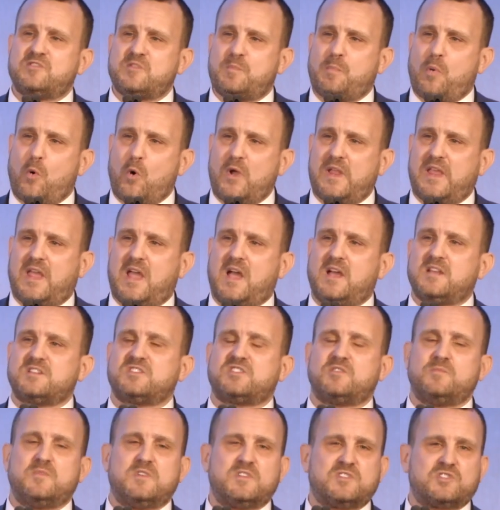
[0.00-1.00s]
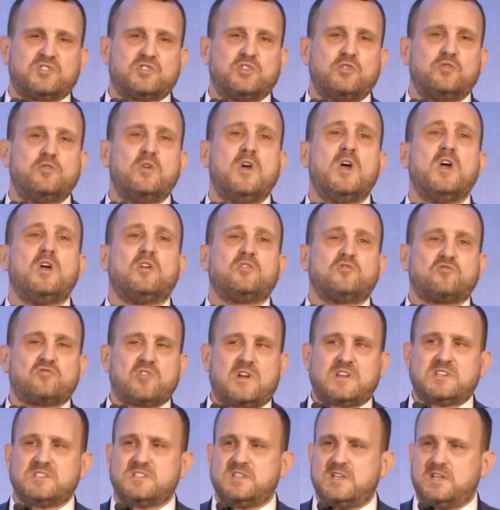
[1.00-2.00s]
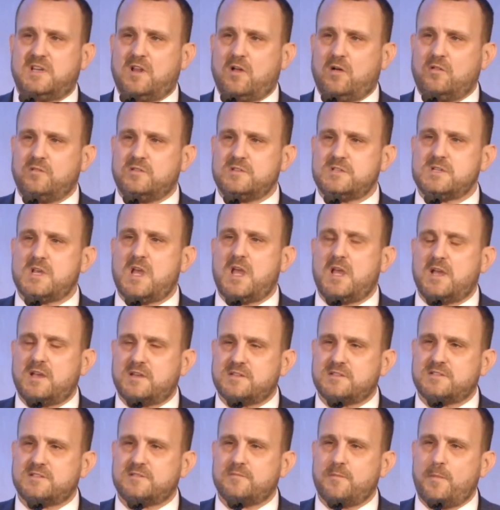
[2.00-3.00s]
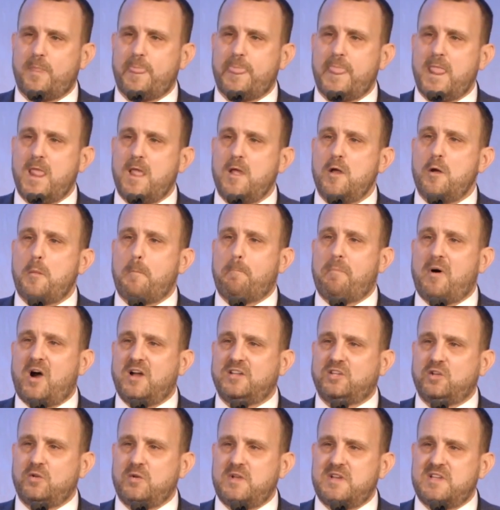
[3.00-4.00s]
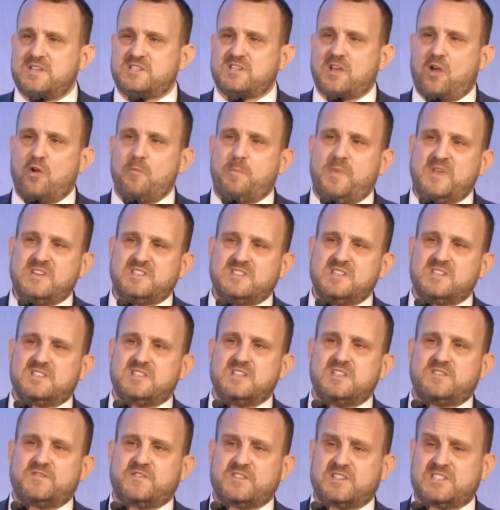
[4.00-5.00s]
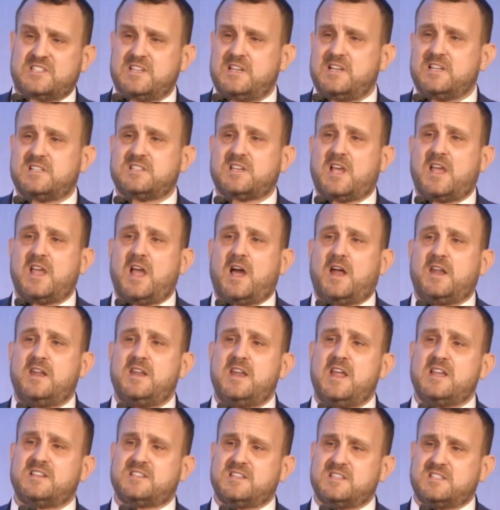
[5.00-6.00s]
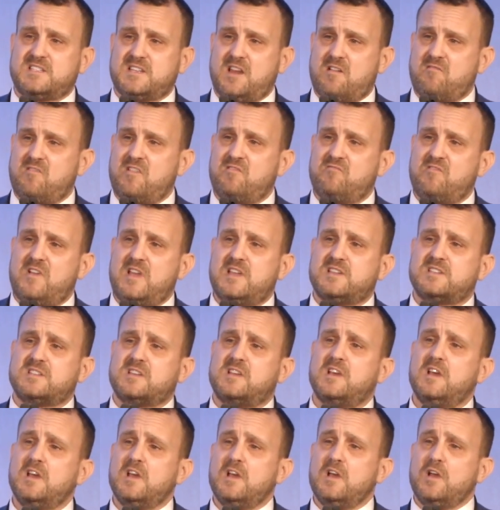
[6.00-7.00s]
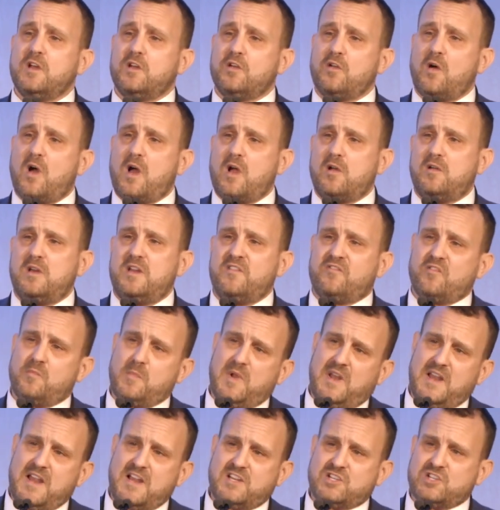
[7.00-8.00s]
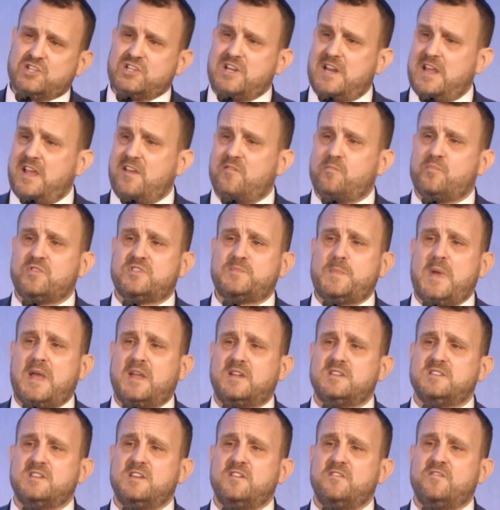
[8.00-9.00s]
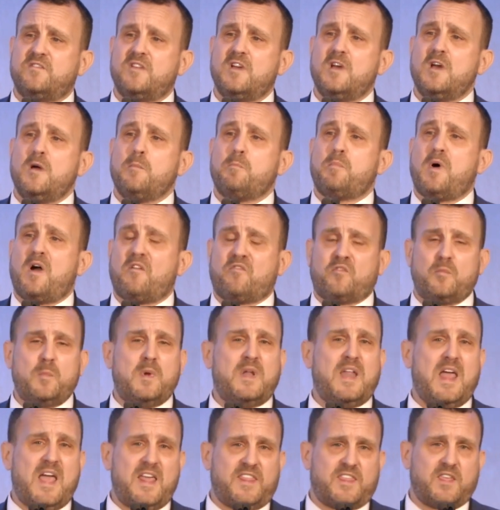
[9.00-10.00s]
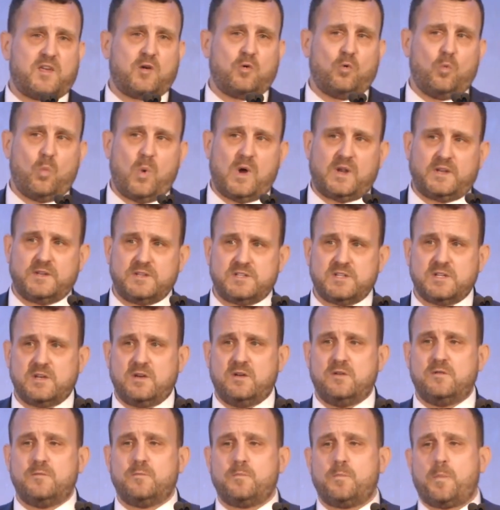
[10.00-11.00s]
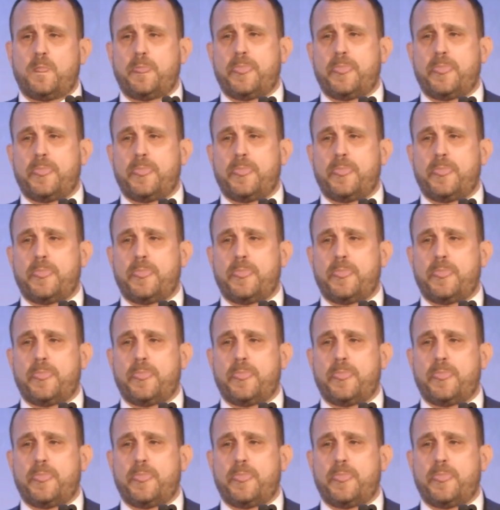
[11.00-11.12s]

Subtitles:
to point customers to trusted contacts. By doing so, businesses facilitate unnecessary risk, not only from a legislative perspective, but from an ethical one too.